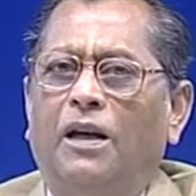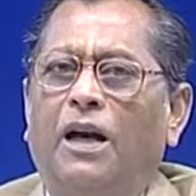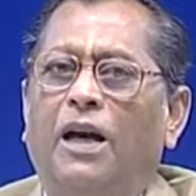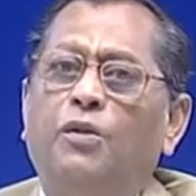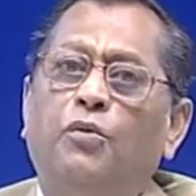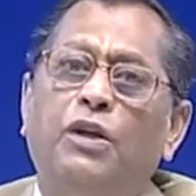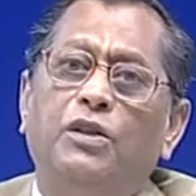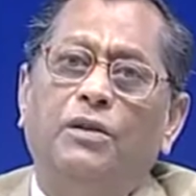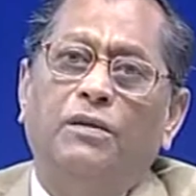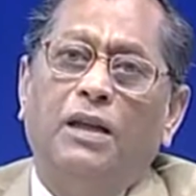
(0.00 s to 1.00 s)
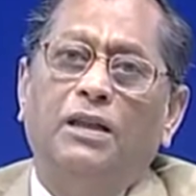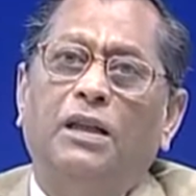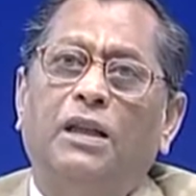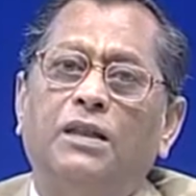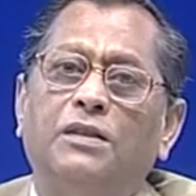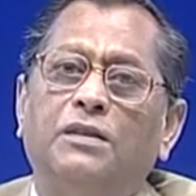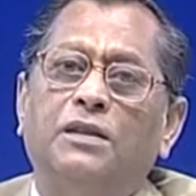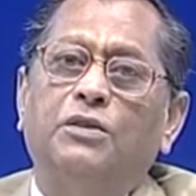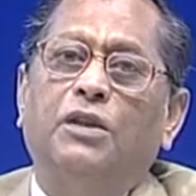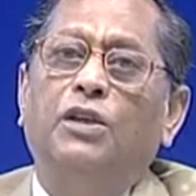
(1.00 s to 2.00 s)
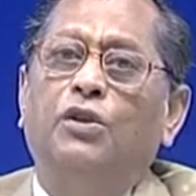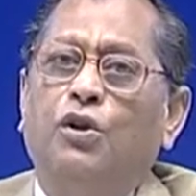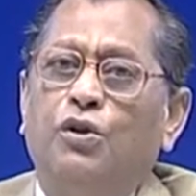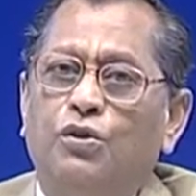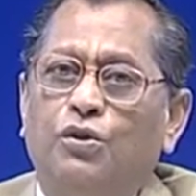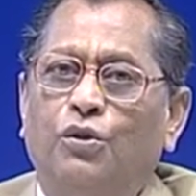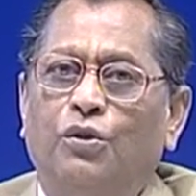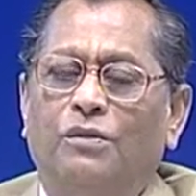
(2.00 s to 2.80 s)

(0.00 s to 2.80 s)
And when you have analyzed, you can control.